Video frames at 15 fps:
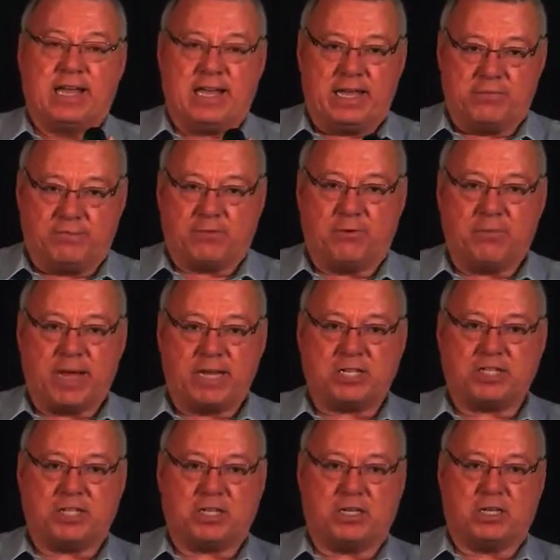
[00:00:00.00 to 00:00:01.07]

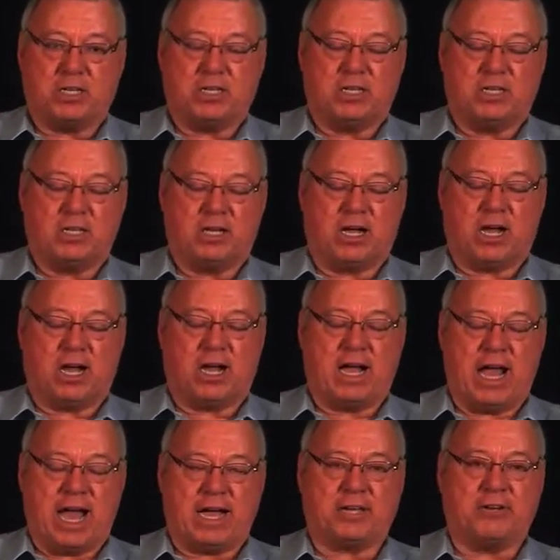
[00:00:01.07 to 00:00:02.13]
information
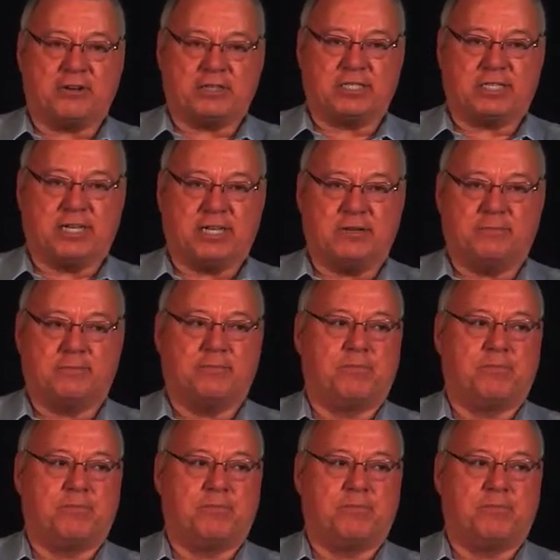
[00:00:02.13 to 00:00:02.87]
accuracy